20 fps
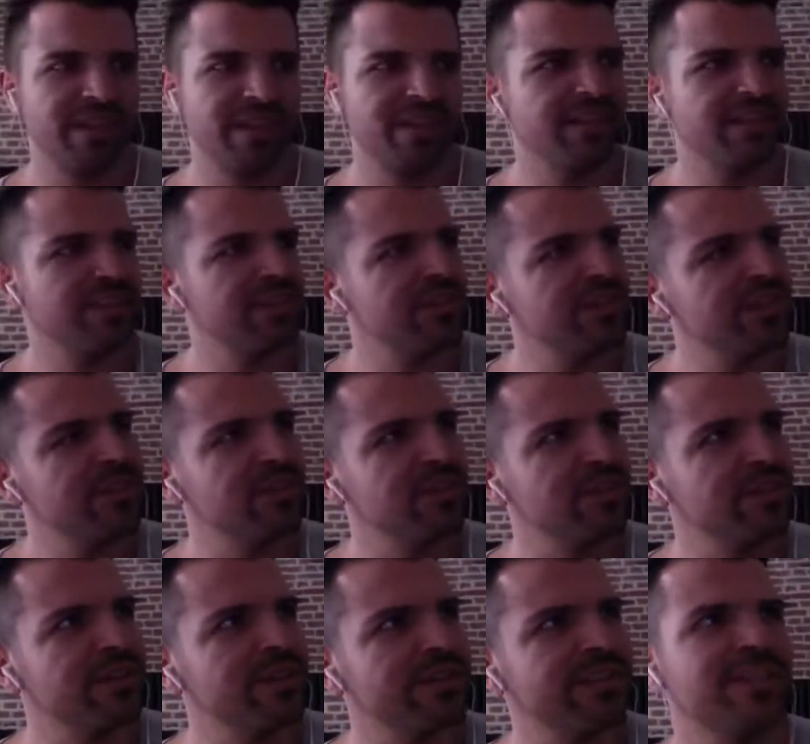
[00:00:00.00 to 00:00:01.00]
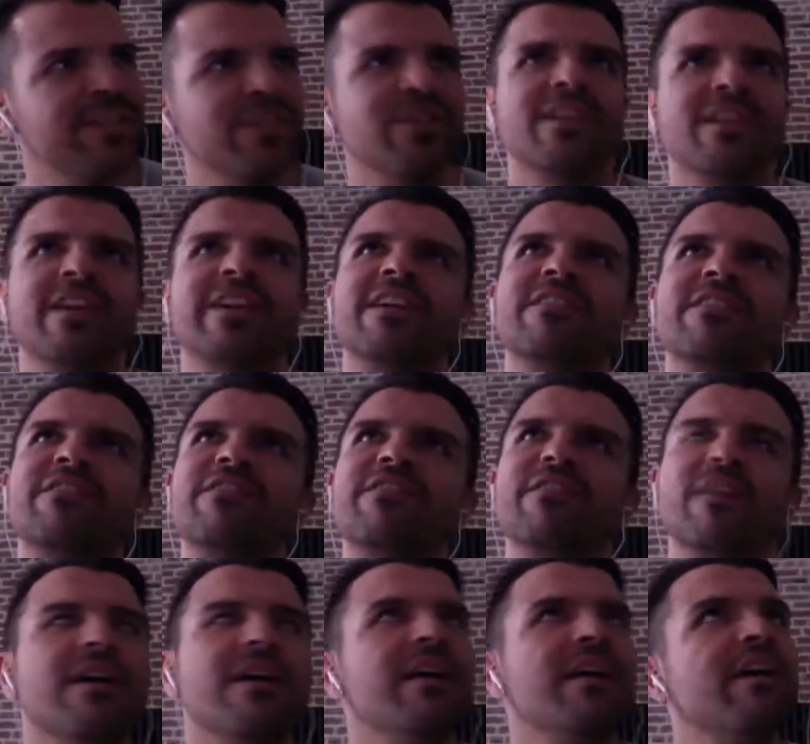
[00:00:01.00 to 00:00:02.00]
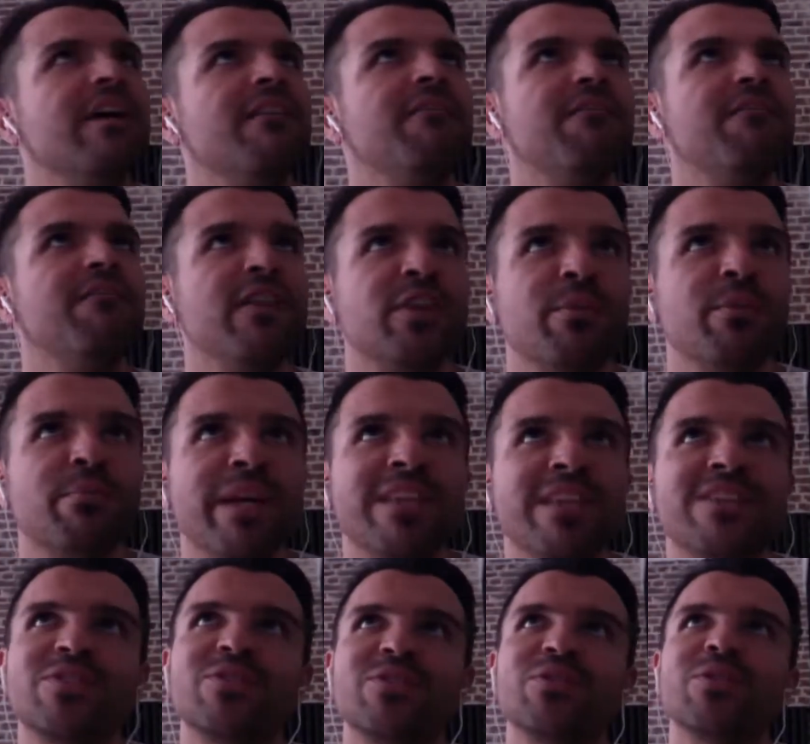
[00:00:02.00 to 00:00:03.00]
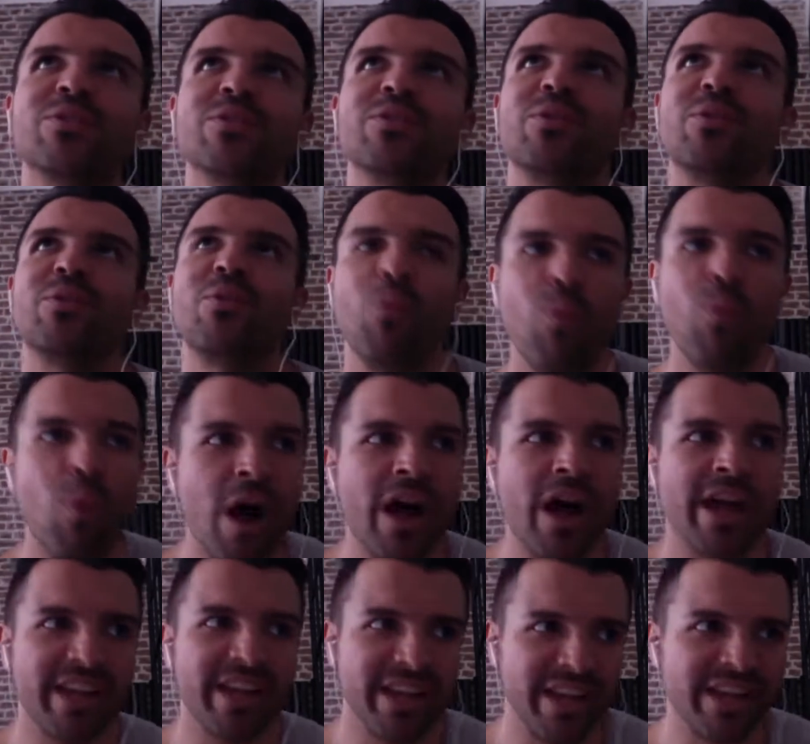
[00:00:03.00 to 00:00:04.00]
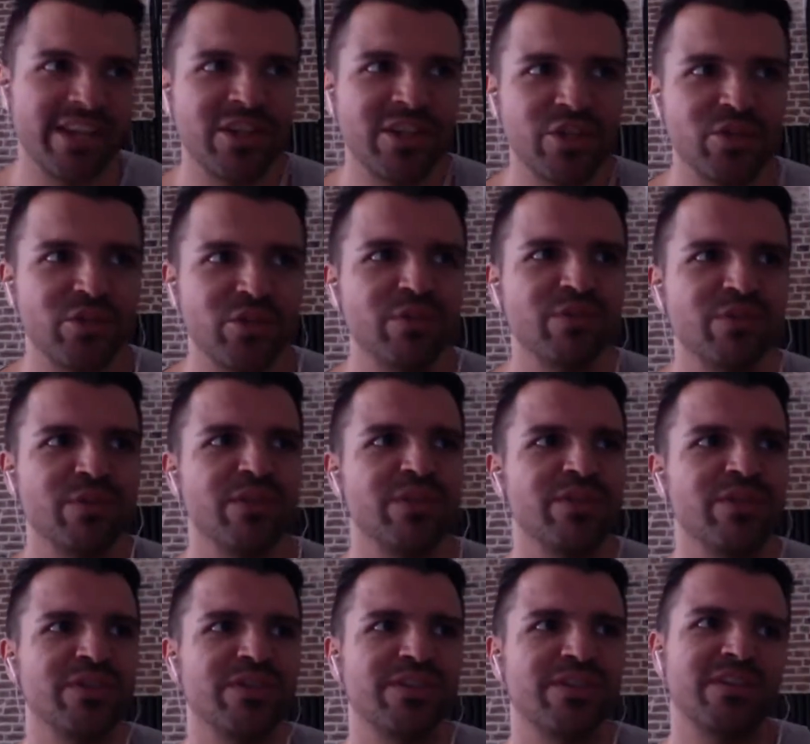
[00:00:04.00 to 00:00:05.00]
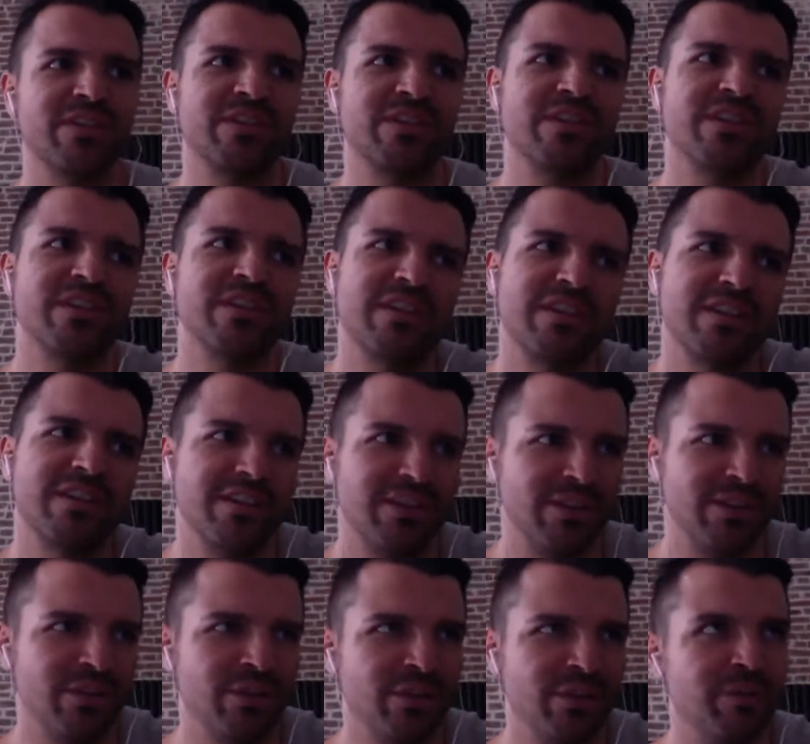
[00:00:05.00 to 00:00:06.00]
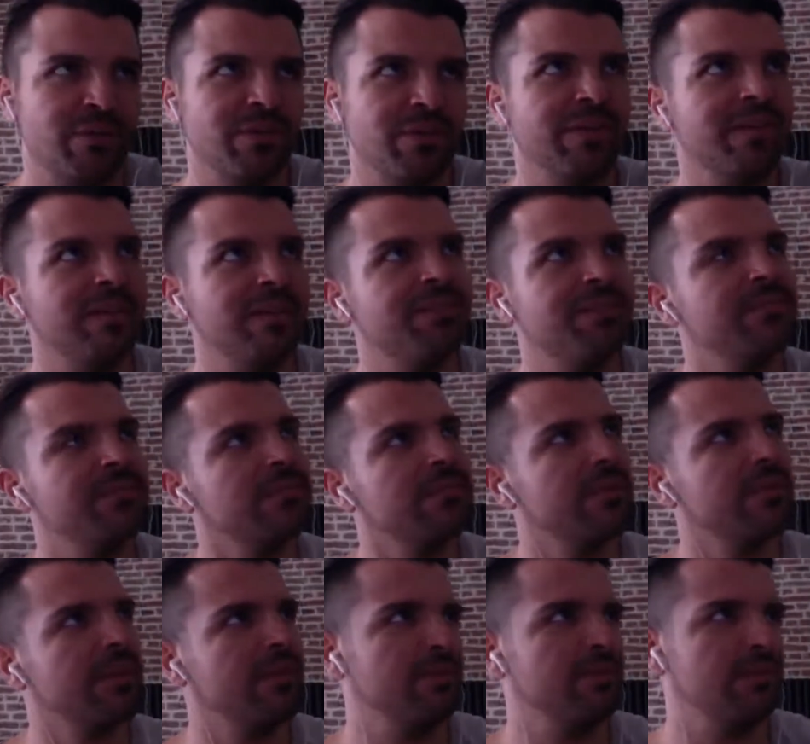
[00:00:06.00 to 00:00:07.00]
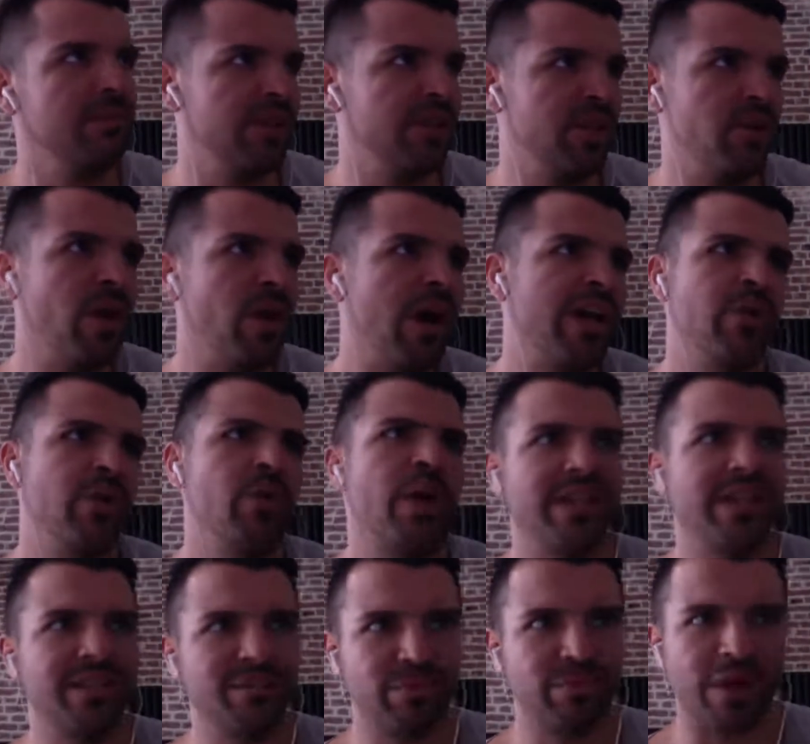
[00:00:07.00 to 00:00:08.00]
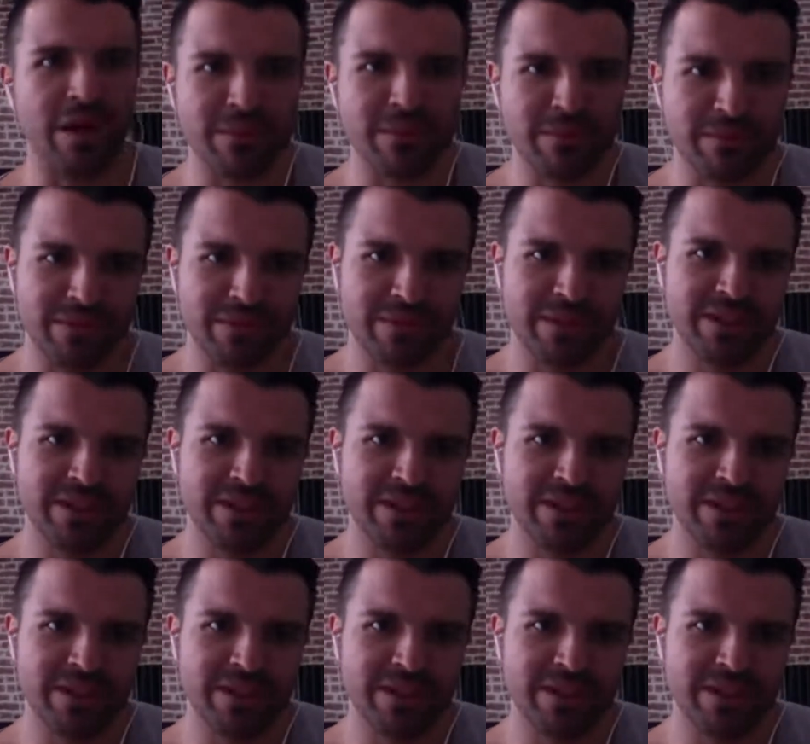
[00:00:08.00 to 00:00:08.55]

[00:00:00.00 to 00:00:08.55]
it's interesting, you know, like a fundamental why issue versus, you know, the UI UX problem, right?